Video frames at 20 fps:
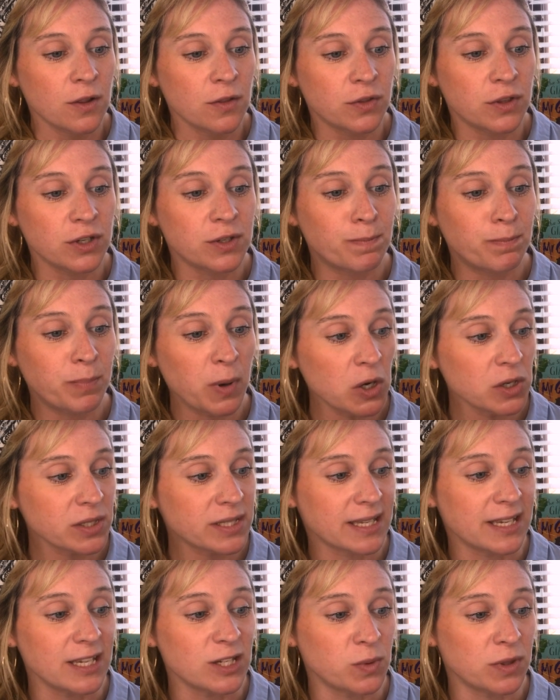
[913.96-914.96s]
The
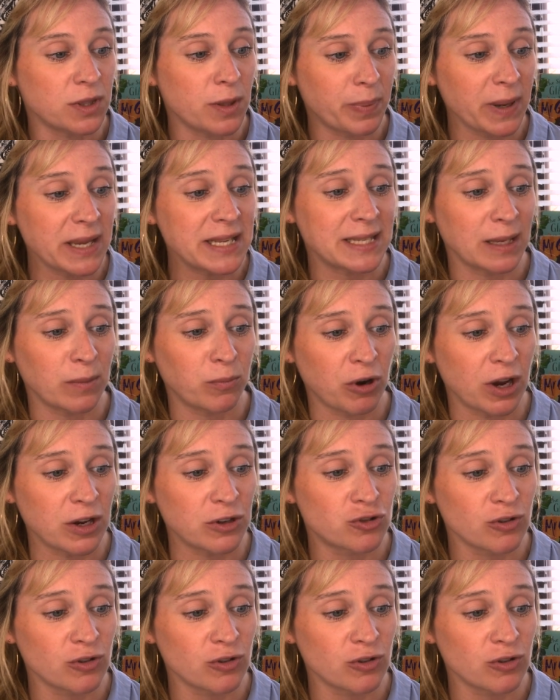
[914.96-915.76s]
basket with the basic brown